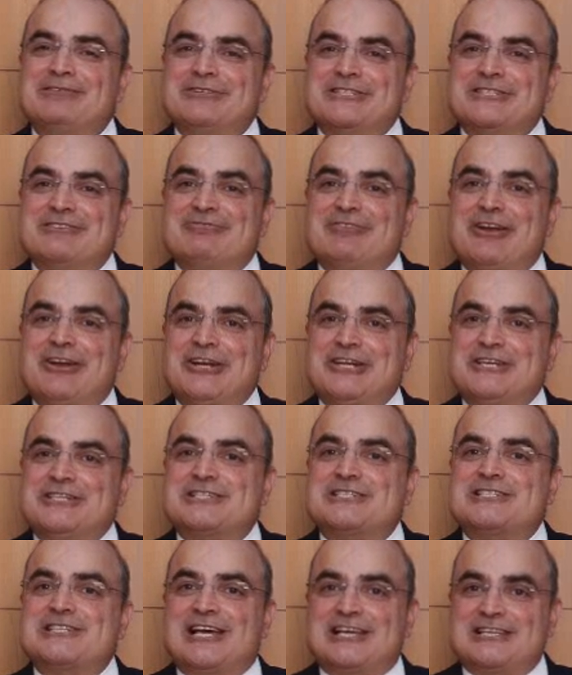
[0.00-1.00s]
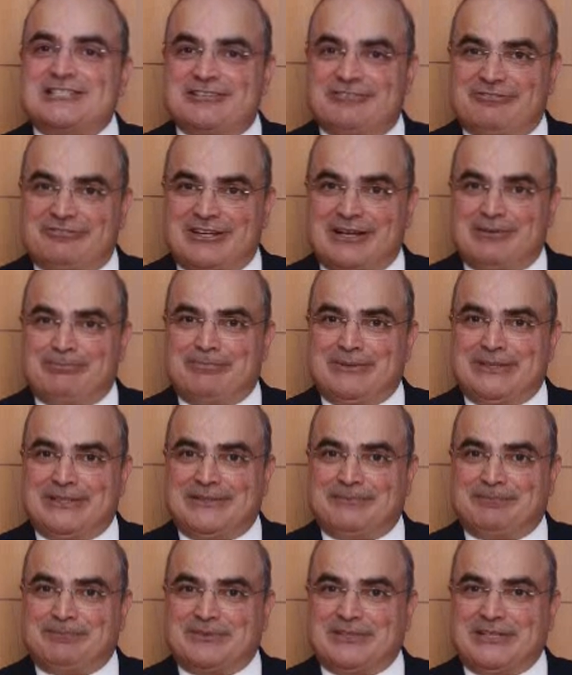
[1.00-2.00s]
was a very decisive company.